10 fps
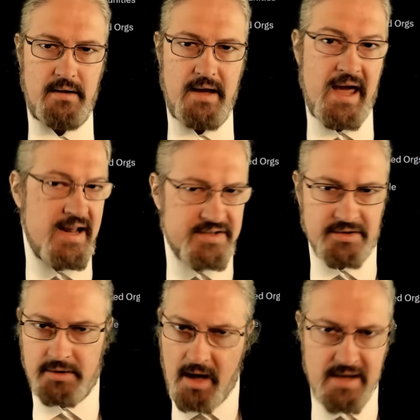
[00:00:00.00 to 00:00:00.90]
And it's
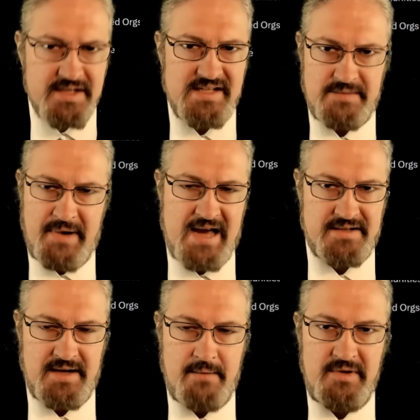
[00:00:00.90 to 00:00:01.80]
long since past
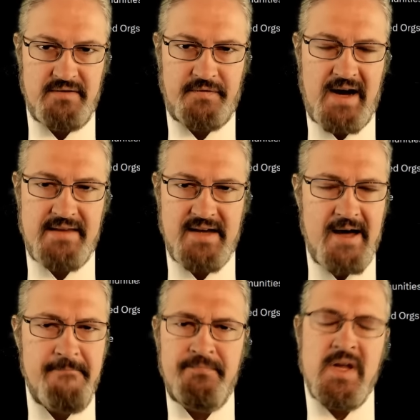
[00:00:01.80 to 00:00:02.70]
time we defied
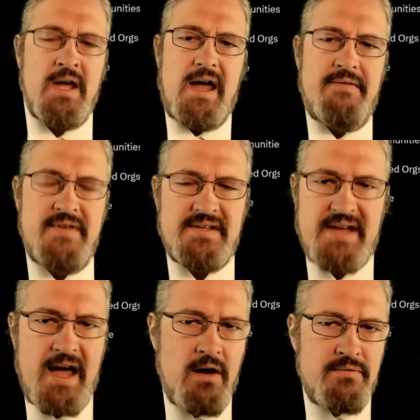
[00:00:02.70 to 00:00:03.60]
that. And this
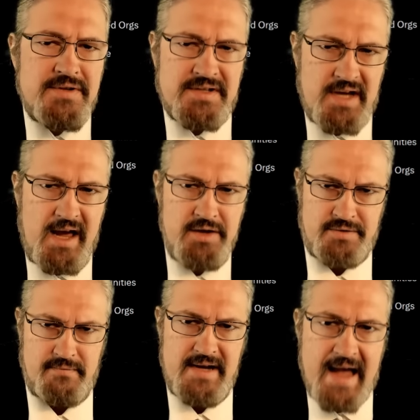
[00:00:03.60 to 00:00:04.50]
outsized
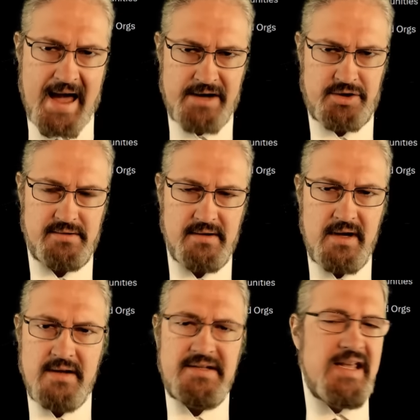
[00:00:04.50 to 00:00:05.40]
reaction
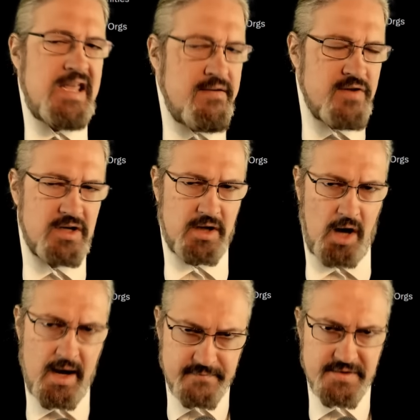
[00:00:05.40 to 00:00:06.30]
to even a
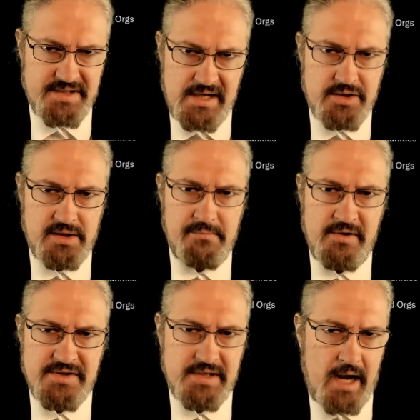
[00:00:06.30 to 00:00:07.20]
conversation
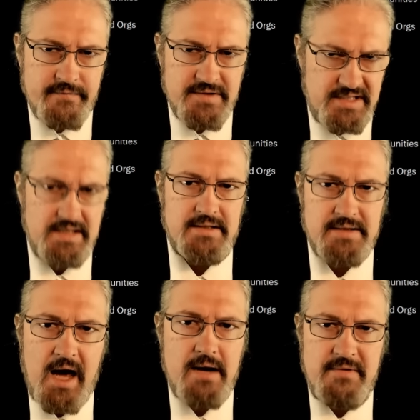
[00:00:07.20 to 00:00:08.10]
about sovereignty and
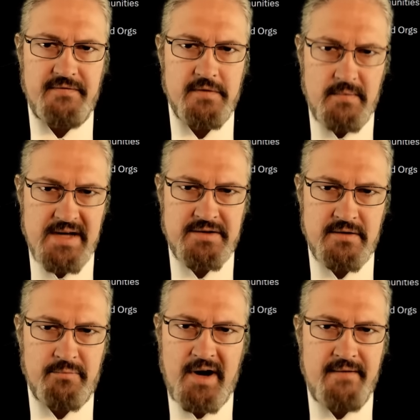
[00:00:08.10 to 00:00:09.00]
autonomy for the
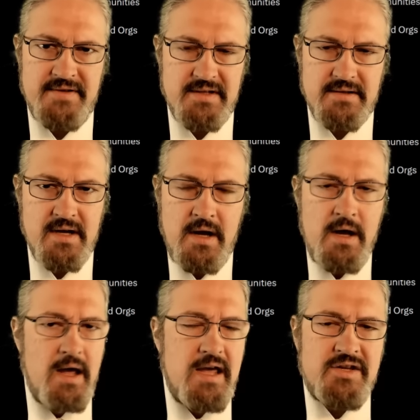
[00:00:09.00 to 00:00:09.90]
Western provinces
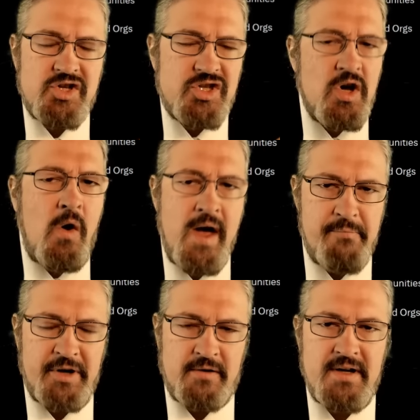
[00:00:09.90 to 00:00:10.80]
is so
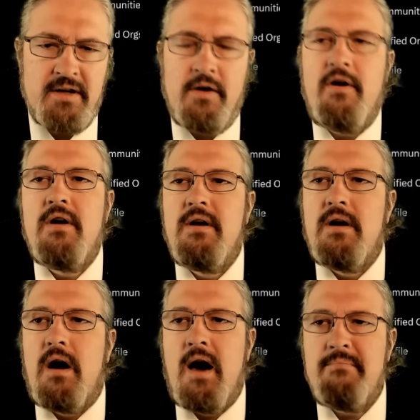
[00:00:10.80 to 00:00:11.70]
hypocritical
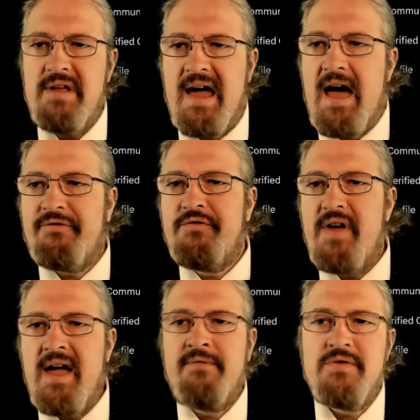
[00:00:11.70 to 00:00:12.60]
on behalf of
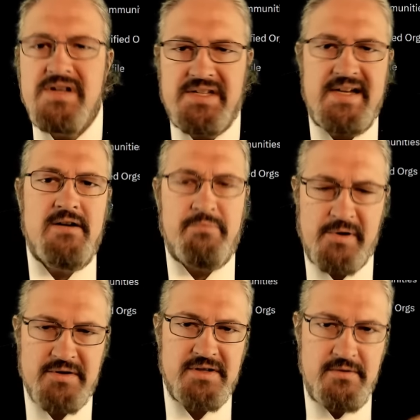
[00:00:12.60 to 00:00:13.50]
every single
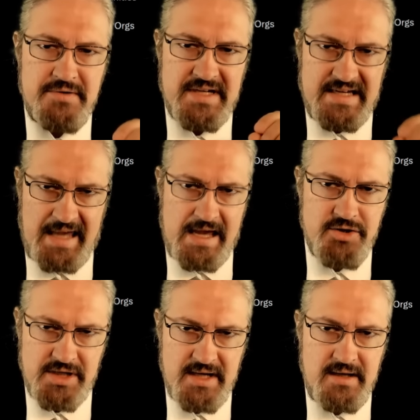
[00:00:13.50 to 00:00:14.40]
person who's
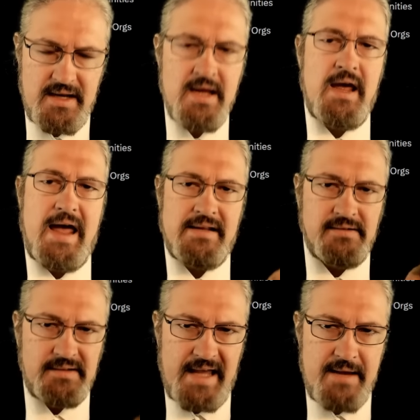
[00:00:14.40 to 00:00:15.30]
engaging in it
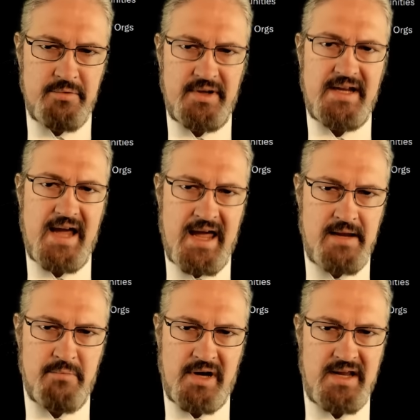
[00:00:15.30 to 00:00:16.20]
and labeling
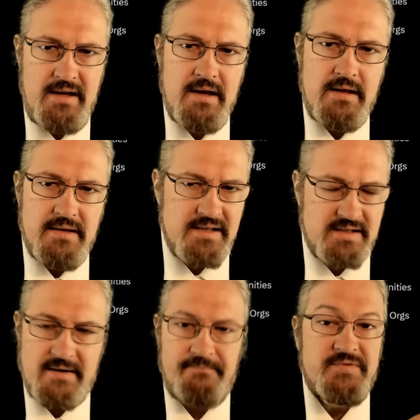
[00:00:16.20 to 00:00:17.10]
anybody
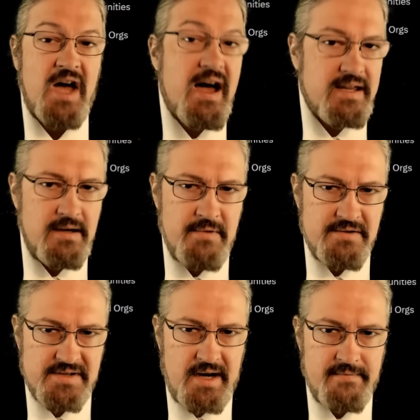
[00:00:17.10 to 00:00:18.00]
that's talking about
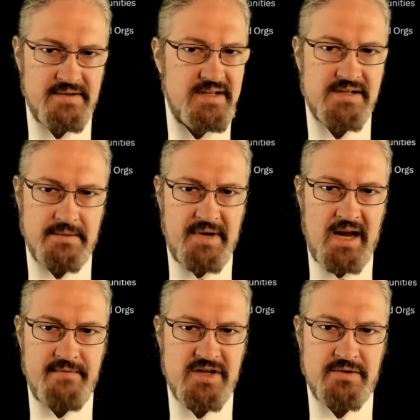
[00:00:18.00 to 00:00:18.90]
sovereignty as some kind
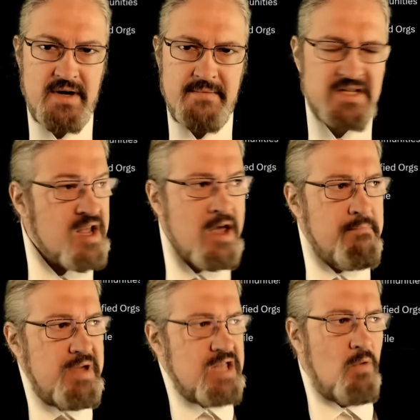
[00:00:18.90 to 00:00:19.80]
of extremist.
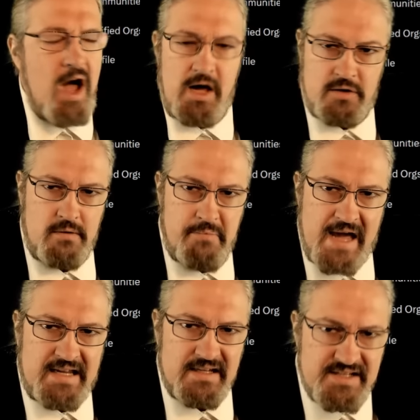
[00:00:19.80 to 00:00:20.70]
Meanwhile,
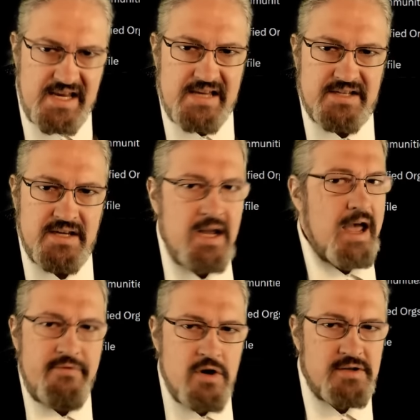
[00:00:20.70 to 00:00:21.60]
Quebec exists,
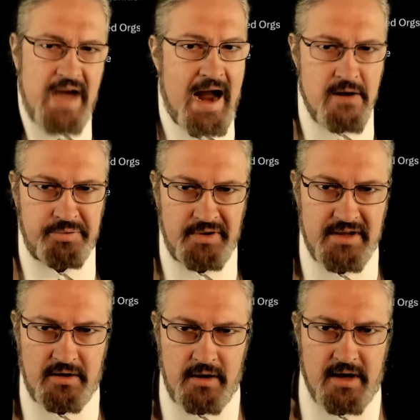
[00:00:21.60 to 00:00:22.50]
and their entire
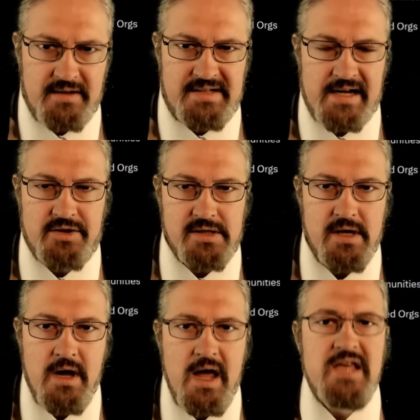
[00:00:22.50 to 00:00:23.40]
political architecture
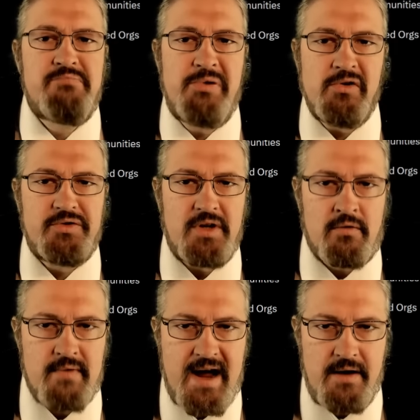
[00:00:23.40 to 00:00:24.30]
is built
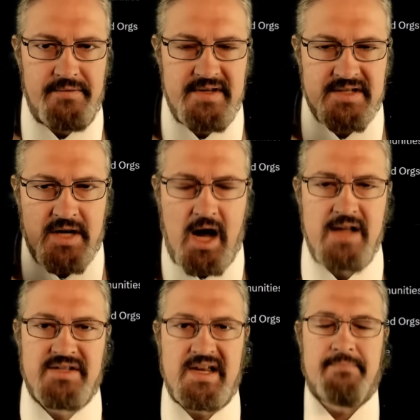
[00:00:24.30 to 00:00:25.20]
around this
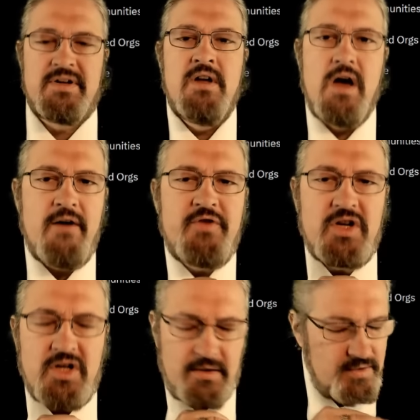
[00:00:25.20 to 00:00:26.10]
concept of
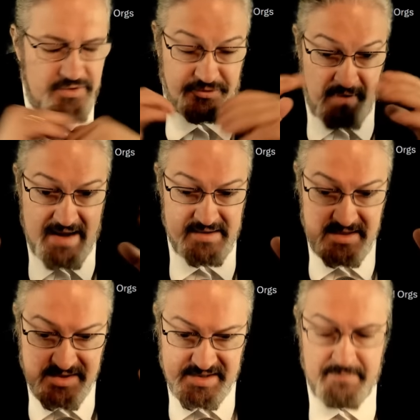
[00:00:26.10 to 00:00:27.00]
threatening
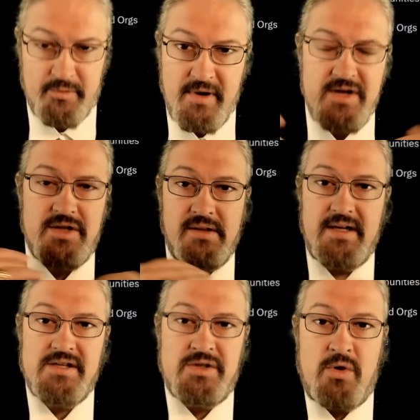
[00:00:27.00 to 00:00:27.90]
separation
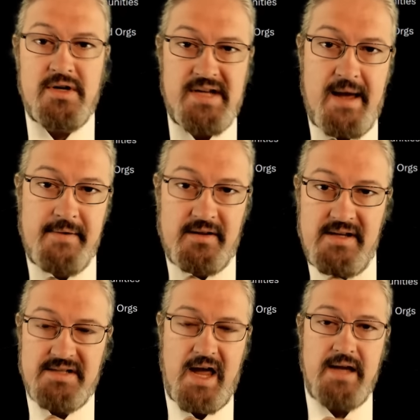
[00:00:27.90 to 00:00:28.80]
like a sword of
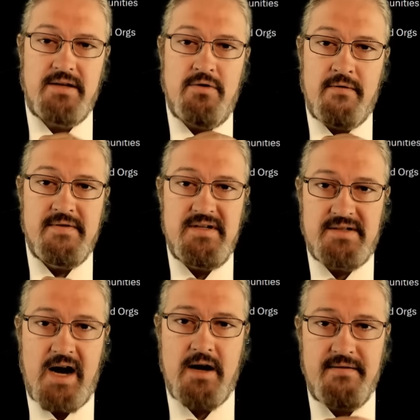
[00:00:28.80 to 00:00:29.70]
Damocles hanging over the
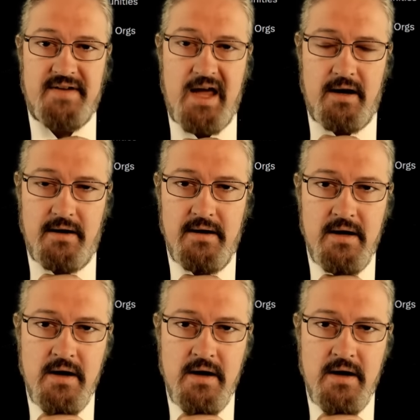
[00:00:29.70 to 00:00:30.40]
entirety of Canada.